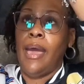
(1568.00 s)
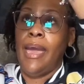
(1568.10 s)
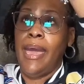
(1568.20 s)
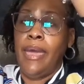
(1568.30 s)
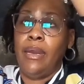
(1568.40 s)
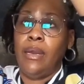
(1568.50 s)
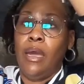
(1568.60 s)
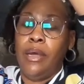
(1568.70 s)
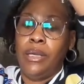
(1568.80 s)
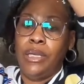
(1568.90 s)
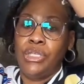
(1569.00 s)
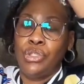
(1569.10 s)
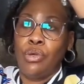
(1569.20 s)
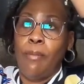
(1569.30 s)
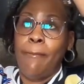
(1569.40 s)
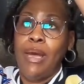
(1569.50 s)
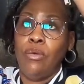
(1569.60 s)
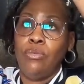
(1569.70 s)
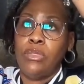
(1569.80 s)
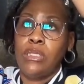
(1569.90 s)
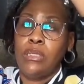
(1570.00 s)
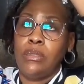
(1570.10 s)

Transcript: I added an additional mount.